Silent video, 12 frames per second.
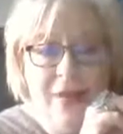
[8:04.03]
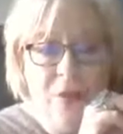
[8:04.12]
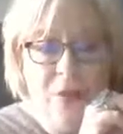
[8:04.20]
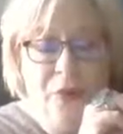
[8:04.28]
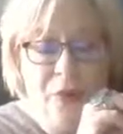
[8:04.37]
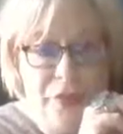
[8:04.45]
you
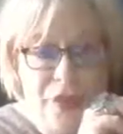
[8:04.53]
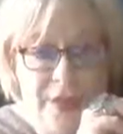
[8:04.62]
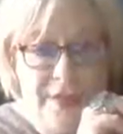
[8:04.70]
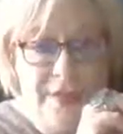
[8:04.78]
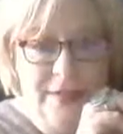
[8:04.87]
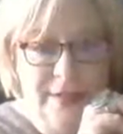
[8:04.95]

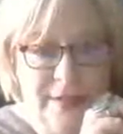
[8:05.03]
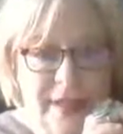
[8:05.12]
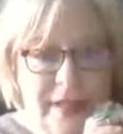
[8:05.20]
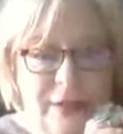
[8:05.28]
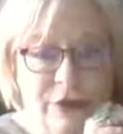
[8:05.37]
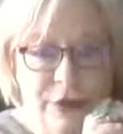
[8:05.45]
purchase
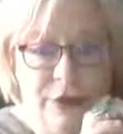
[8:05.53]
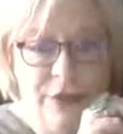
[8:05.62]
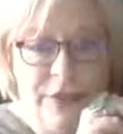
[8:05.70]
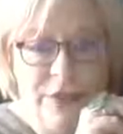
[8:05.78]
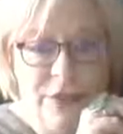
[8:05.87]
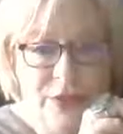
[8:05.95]
at the
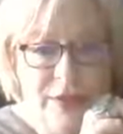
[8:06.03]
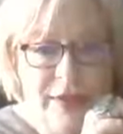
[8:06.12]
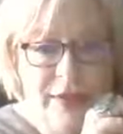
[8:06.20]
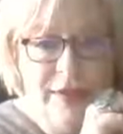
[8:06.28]
grocery store.